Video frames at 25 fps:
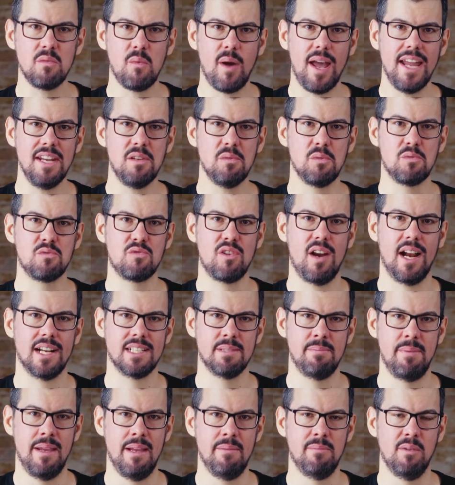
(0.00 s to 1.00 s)
a way to
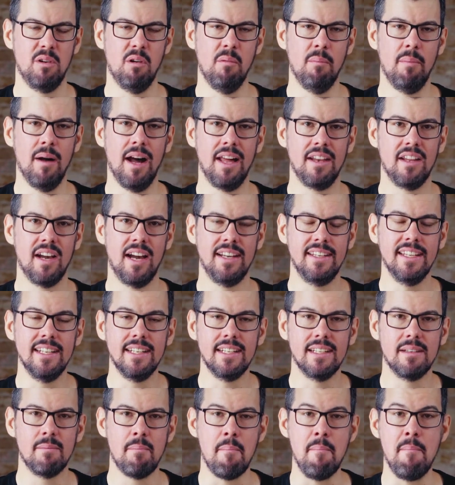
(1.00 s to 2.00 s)
attract people, but I
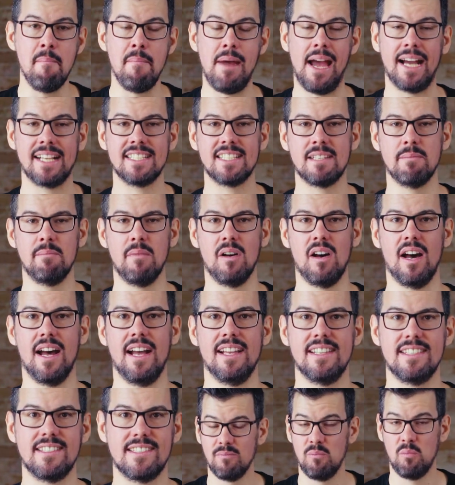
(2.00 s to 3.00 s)
didn't
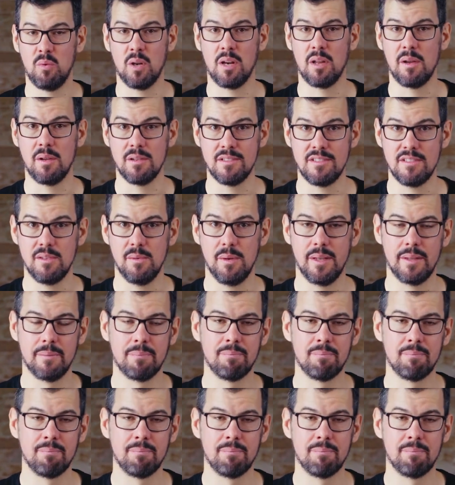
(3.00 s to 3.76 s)
maximize what I was doing.